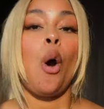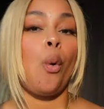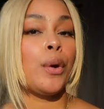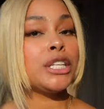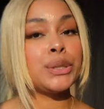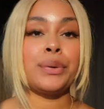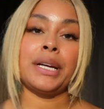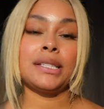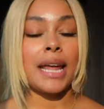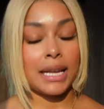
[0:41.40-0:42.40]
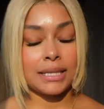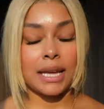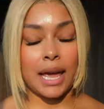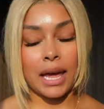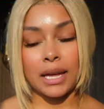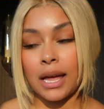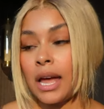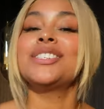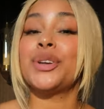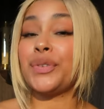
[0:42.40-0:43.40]
which one takes the cake.
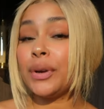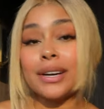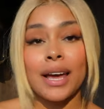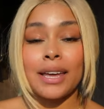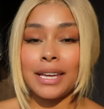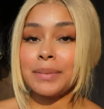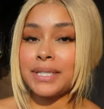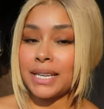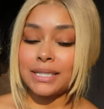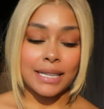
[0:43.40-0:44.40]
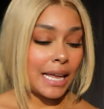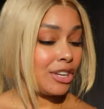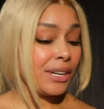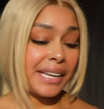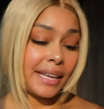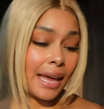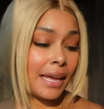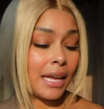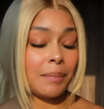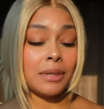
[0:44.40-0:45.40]
So if you are not hip, sis, then you need to get
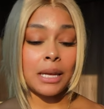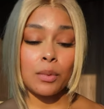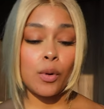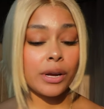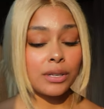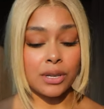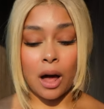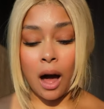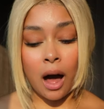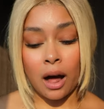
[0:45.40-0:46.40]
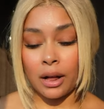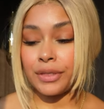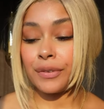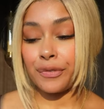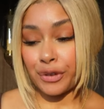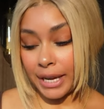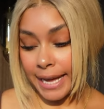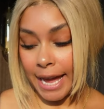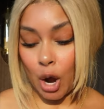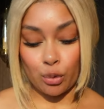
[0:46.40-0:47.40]
hip. Lip oils are all the
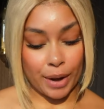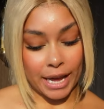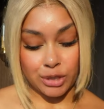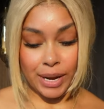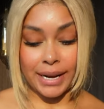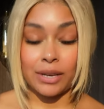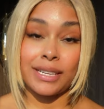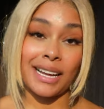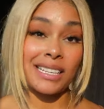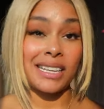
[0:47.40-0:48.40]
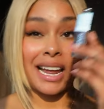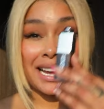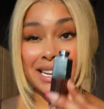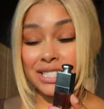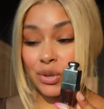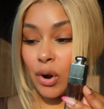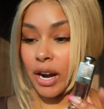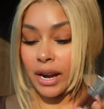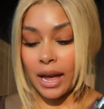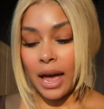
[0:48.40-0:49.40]
freaking rage right now. It's so like I said, I got
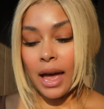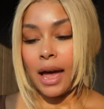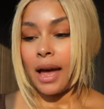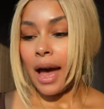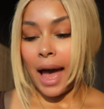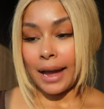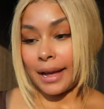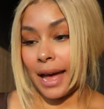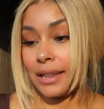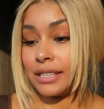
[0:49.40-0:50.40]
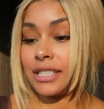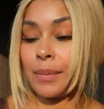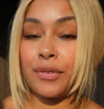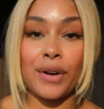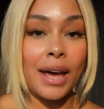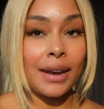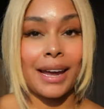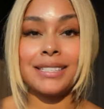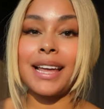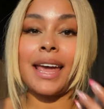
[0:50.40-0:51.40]
Dior, I got the Summer
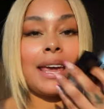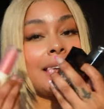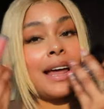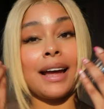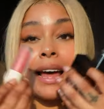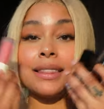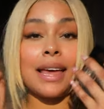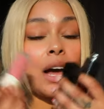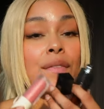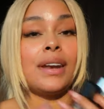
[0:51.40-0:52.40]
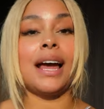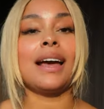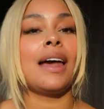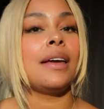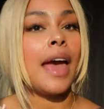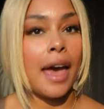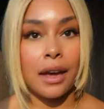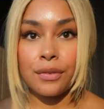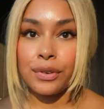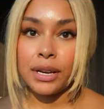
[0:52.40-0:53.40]
Fridays, and I got the e.l.f. and I got
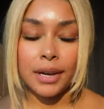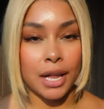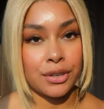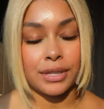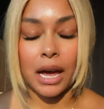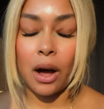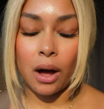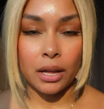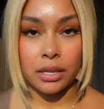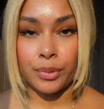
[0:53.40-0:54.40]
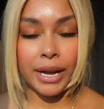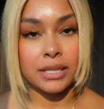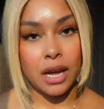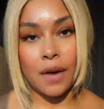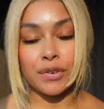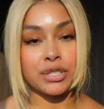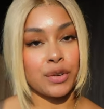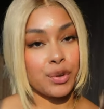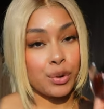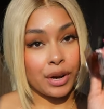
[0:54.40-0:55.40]
every color that all the brands offer. So
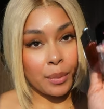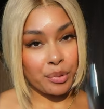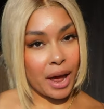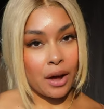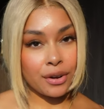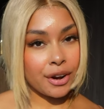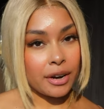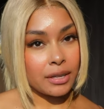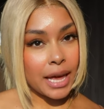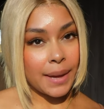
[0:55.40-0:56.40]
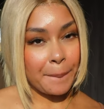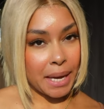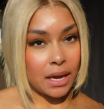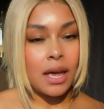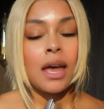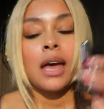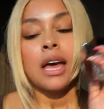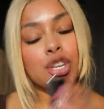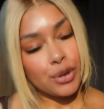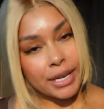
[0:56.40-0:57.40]
if you are a brown girl like me,
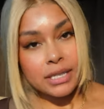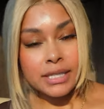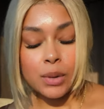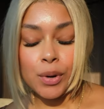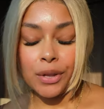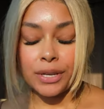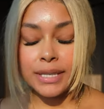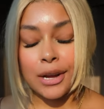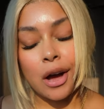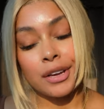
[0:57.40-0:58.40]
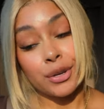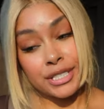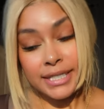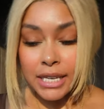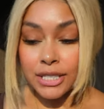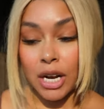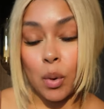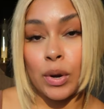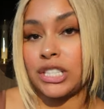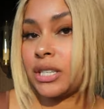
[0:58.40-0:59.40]
you get to see what it looks like on your skin
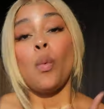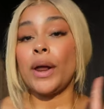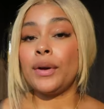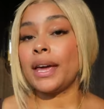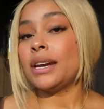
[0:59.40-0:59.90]
tone, which we don't get